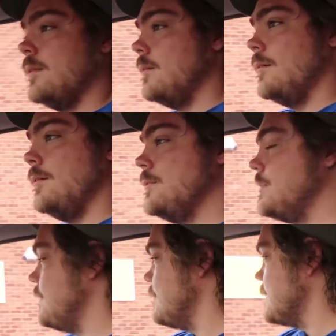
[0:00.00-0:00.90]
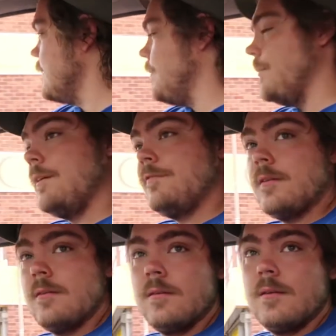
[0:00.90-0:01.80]
so I was a little bit
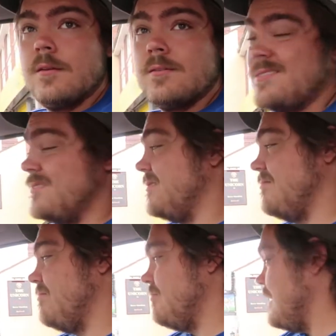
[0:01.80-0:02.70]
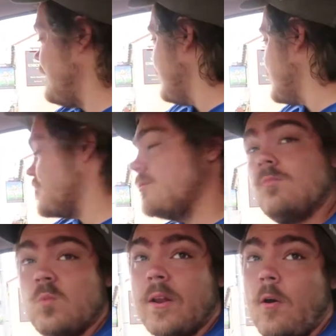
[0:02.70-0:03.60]
miffed. And then we just
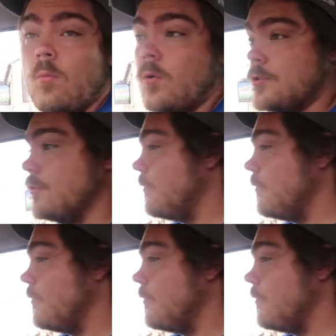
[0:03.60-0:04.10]
went home, watched